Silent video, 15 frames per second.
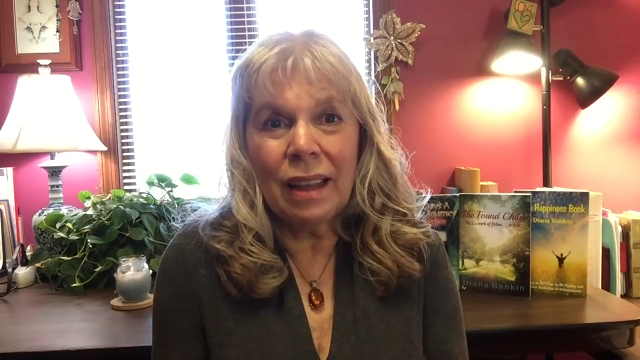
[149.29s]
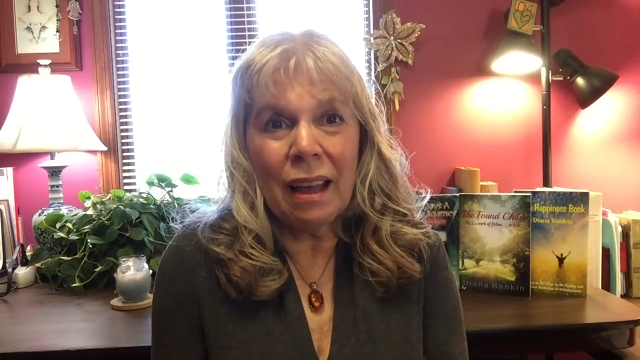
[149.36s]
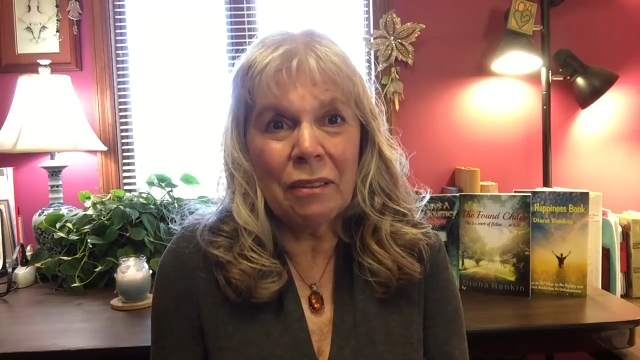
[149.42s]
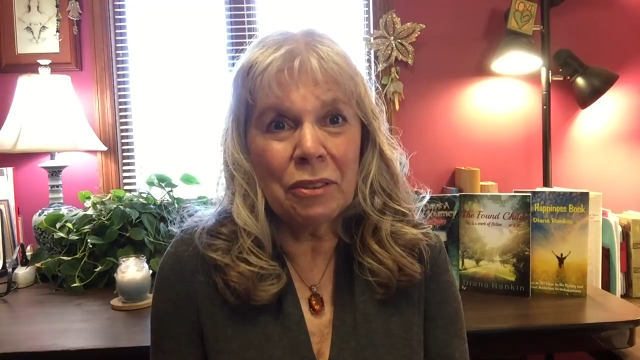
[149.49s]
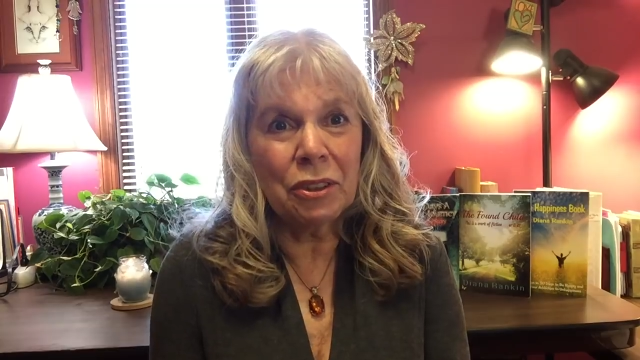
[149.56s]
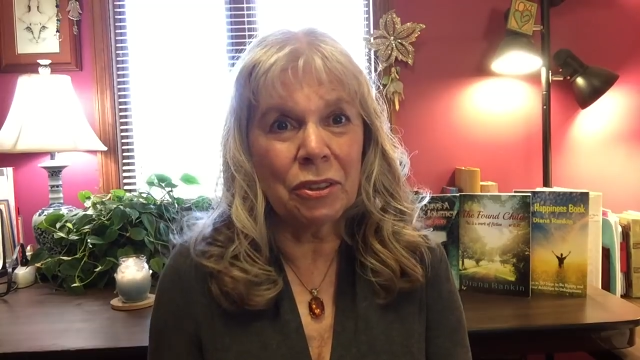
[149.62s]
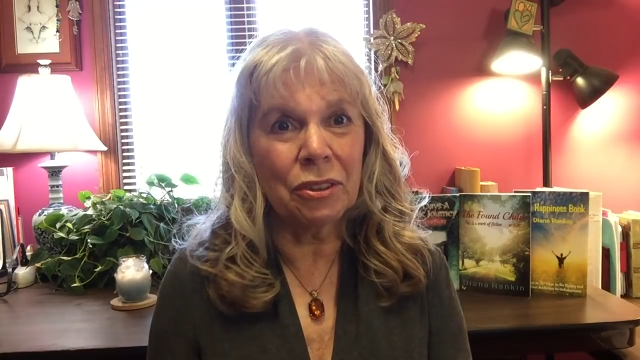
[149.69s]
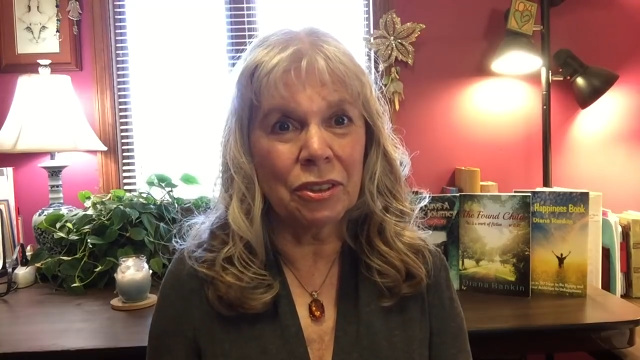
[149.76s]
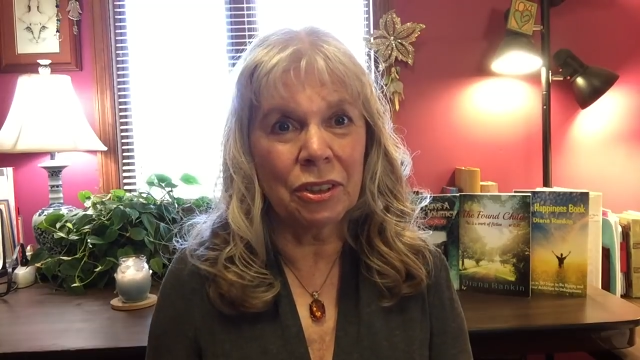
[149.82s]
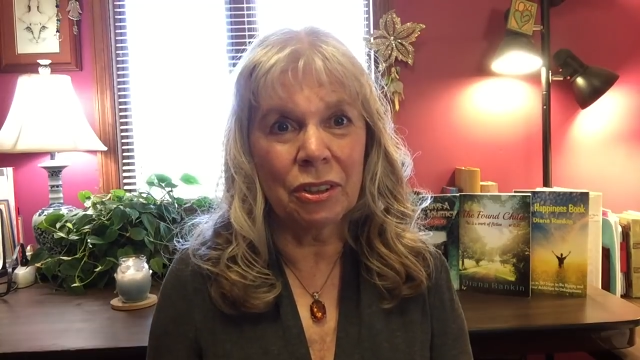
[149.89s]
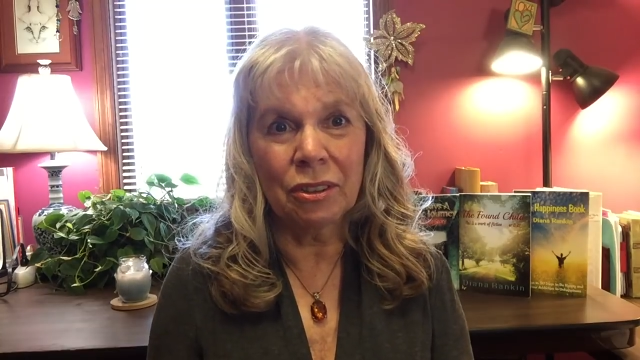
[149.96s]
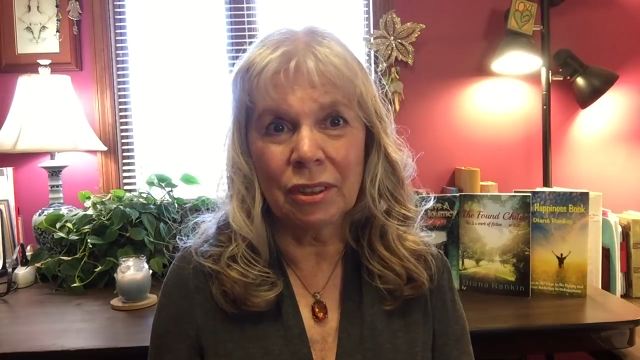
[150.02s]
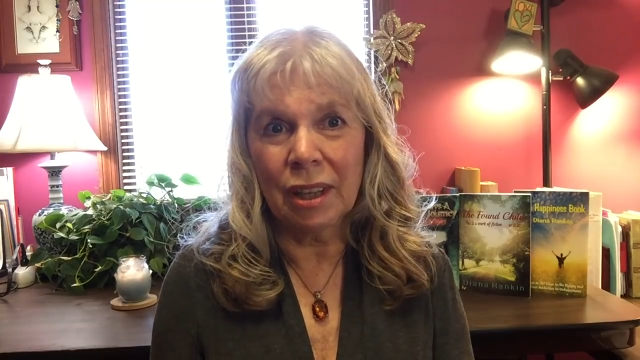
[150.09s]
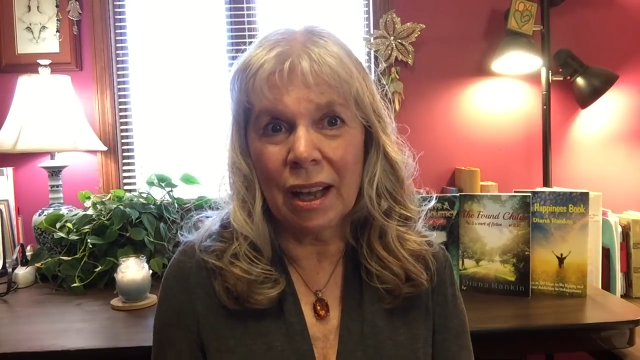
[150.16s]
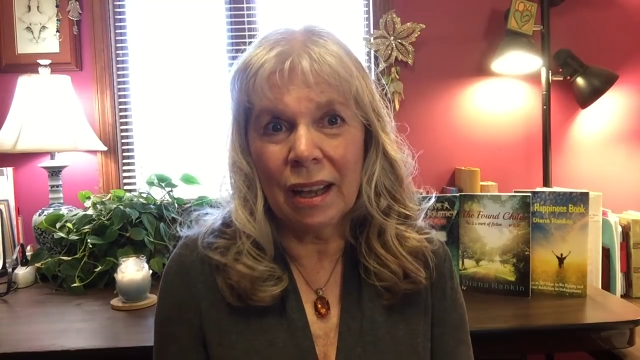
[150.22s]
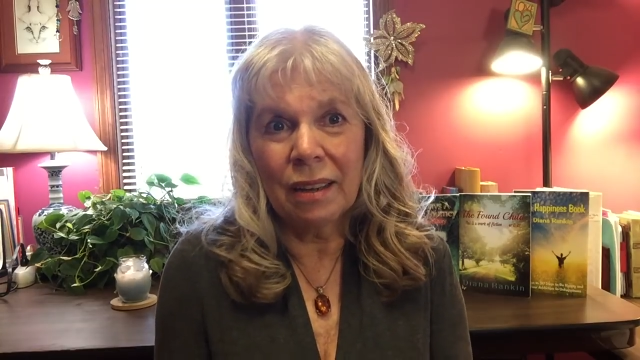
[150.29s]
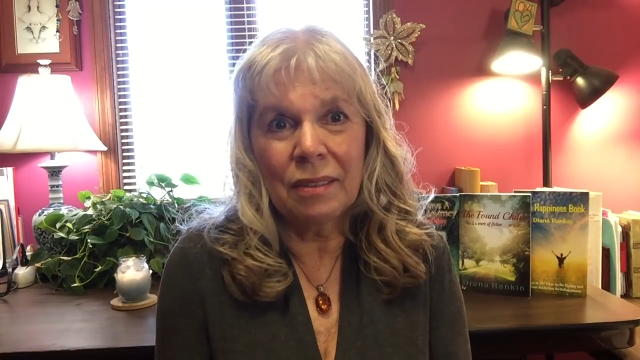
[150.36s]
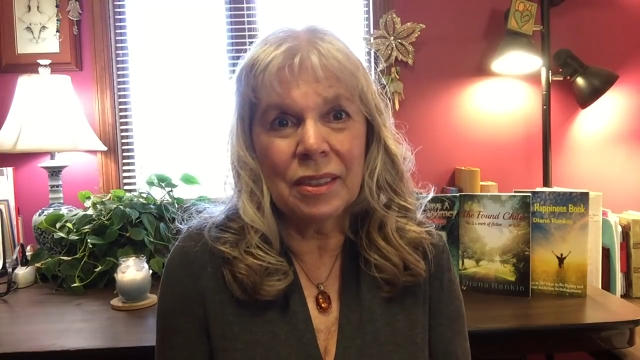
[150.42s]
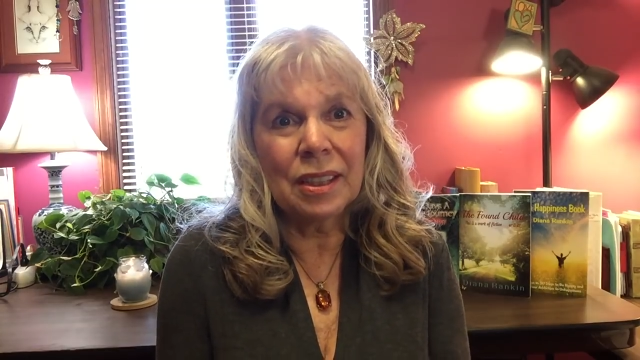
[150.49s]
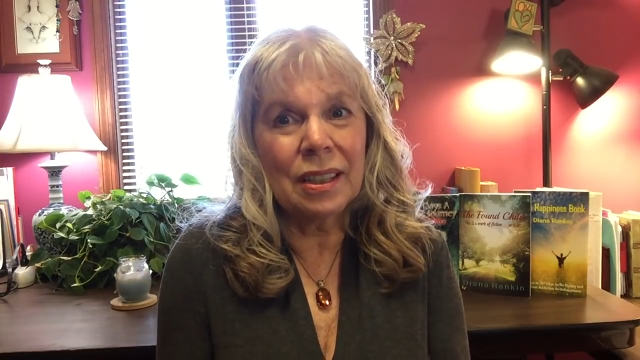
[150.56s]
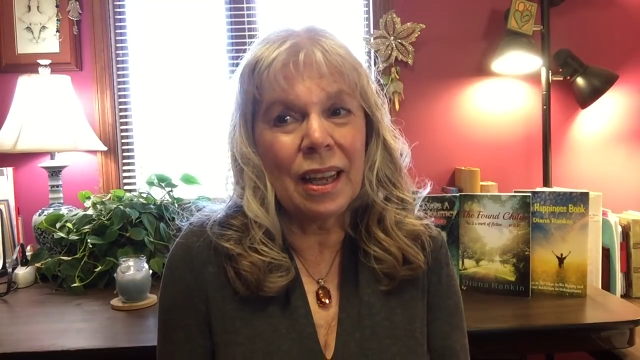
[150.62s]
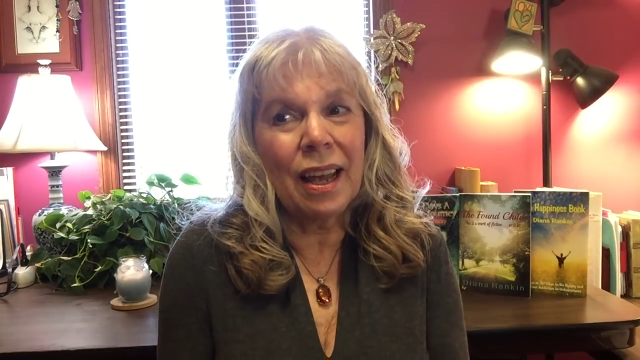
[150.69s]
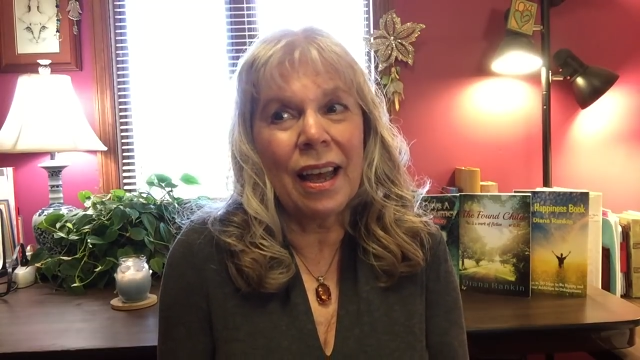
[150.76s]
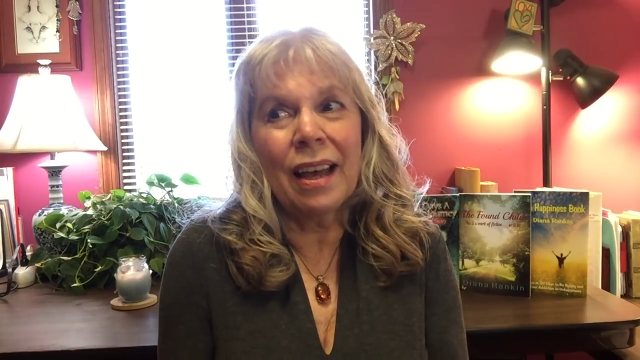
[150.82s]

laughter to your lives,